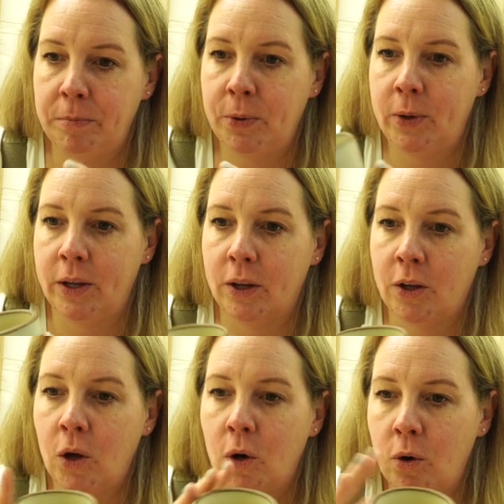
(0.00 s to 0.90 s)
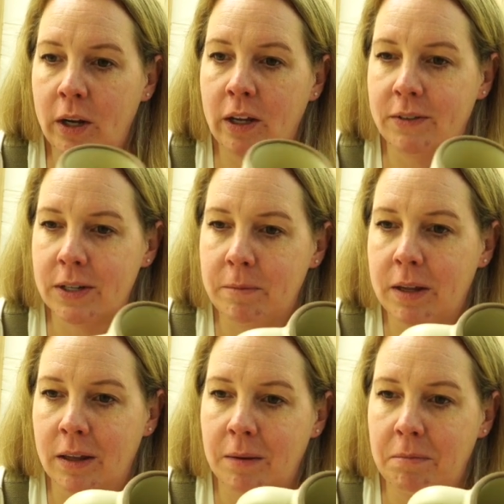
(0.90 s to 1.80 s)
putting a coating of
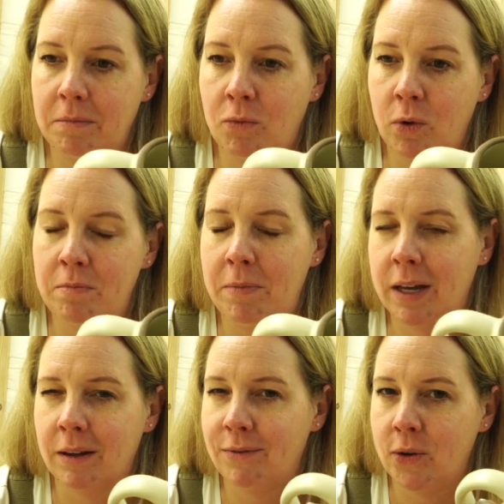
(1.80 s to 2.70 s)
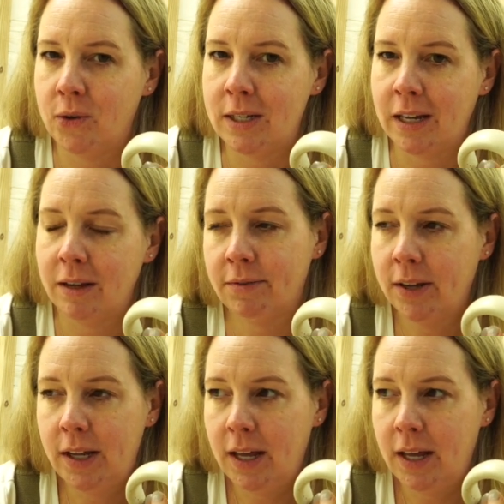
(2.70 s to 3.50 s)
something that would make it food safe,